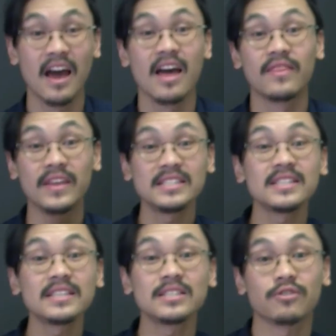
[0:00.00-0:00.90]
These
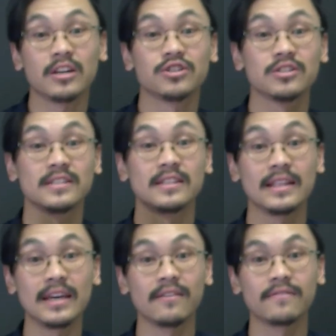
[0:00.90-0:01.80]
are the structures in the
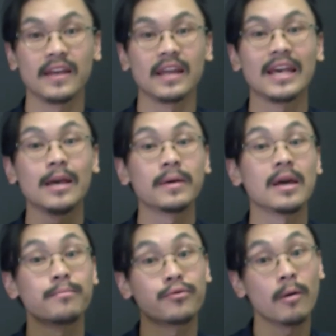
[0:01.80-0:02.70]
leaf that are keeping
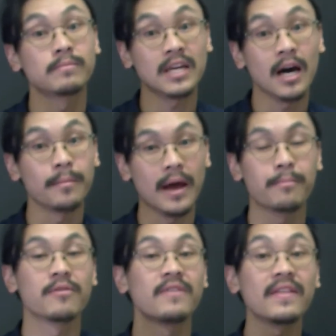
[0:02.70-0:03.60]
it propped up and
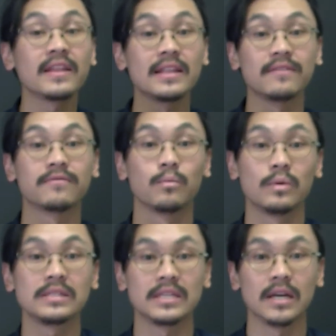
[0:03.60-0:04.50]
prevent the leaf from
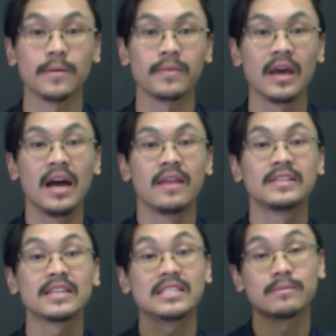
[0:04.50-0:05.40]
wilting.
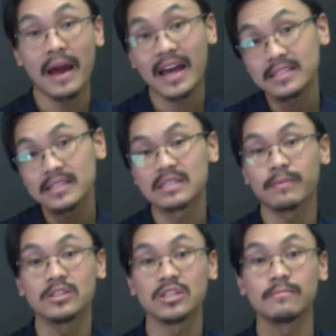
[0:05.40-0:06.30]
This expands the
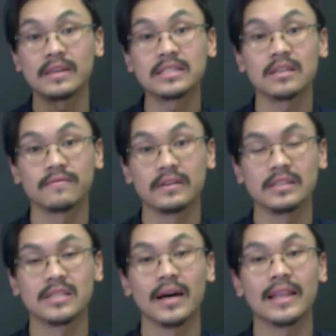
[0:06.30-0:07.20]
spongy
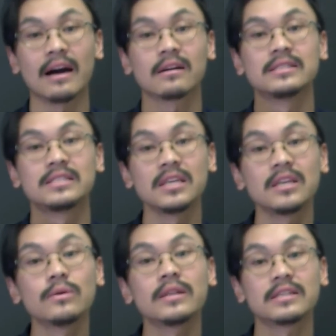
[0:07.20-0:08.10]
mesophyll to allow
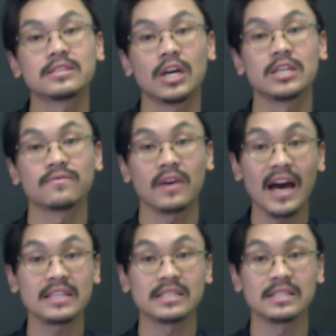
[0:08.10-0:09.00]
continual exchange of
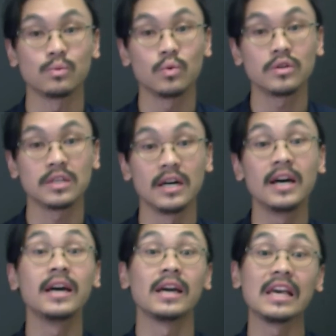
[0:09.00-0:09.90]
gases and
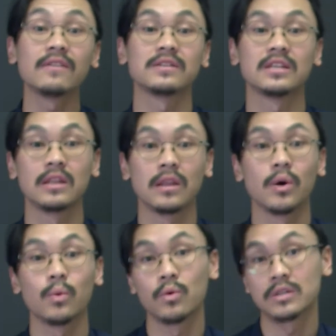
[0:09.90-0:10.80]
water, even in
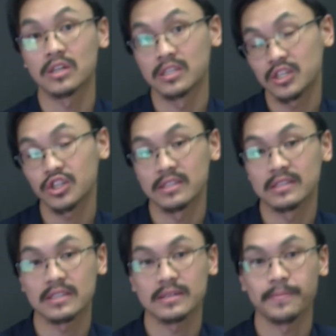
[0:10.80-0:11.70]
low water
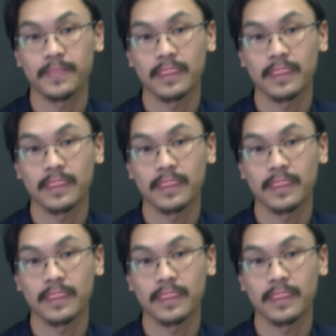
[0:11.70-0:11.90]
conditions.